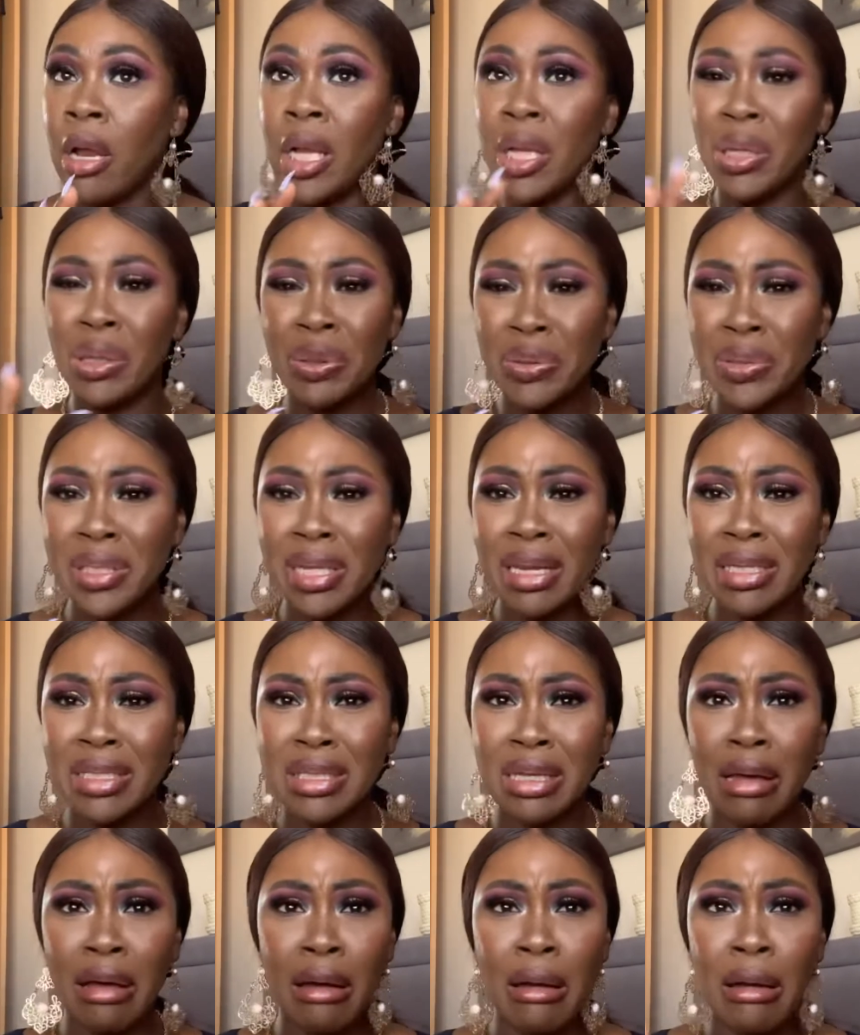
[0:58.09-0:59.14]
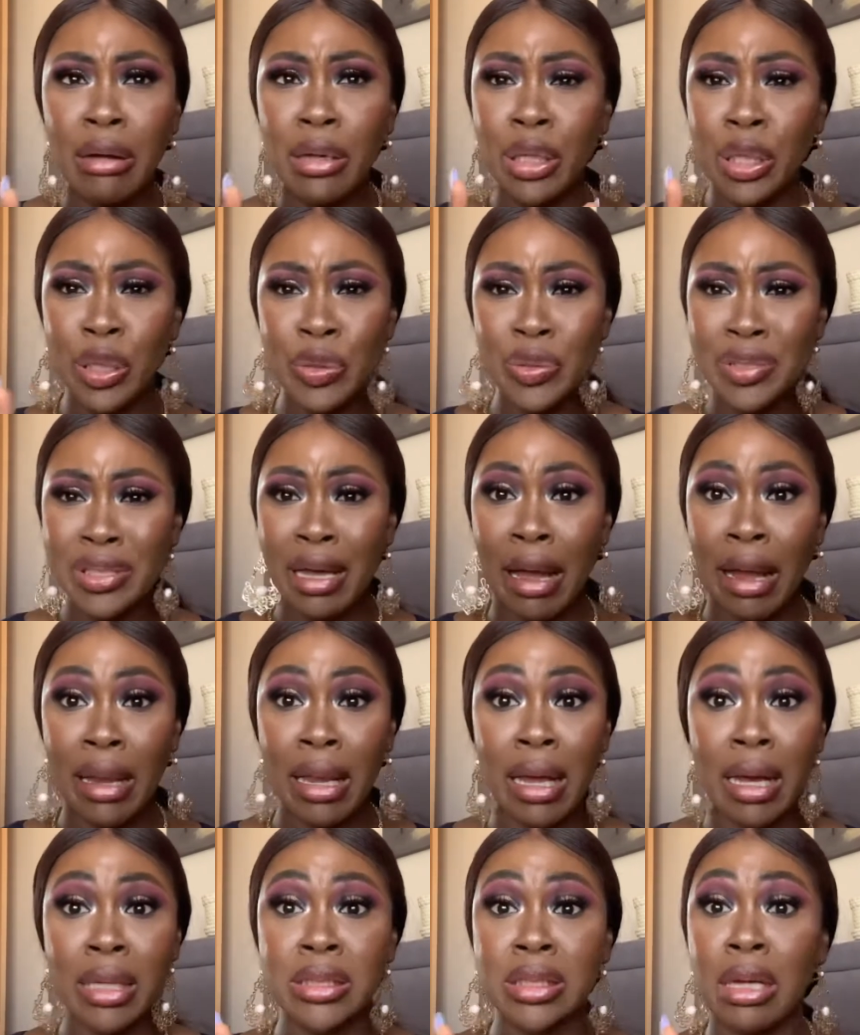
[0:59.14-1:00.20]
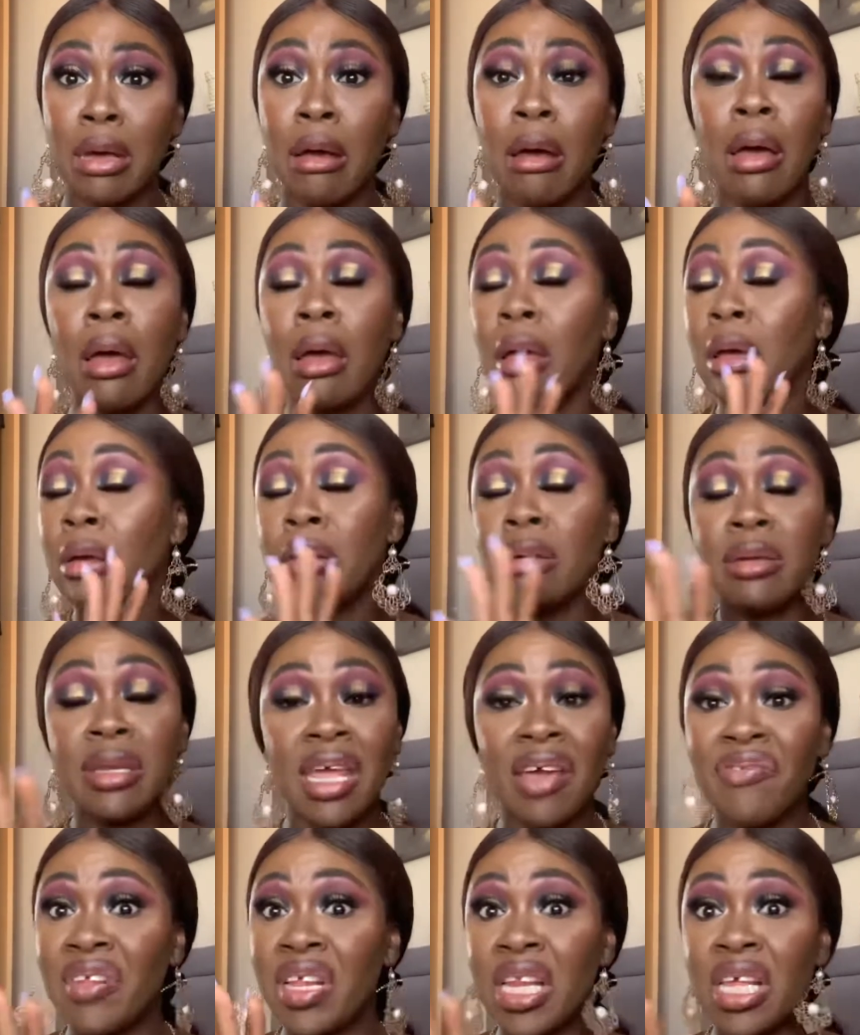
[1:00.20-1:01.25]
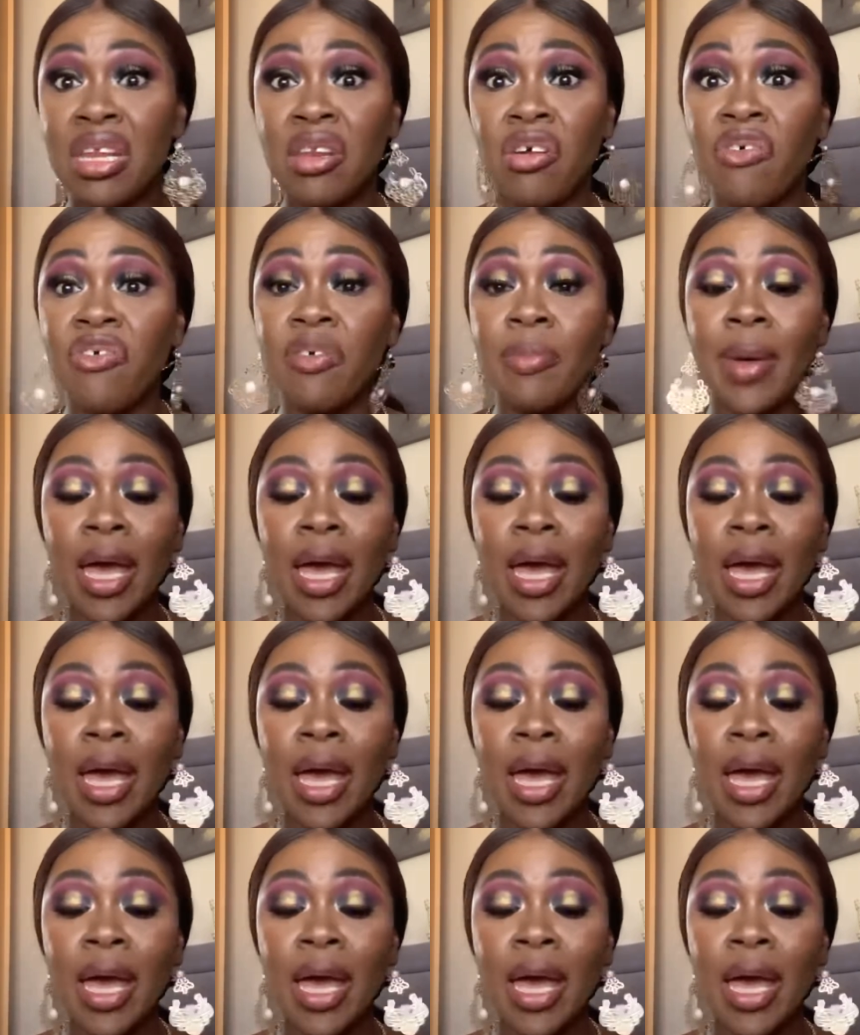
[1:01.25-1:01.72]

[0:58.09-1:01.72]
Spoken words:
Loose glitter, loose highlighter, definitely not for me.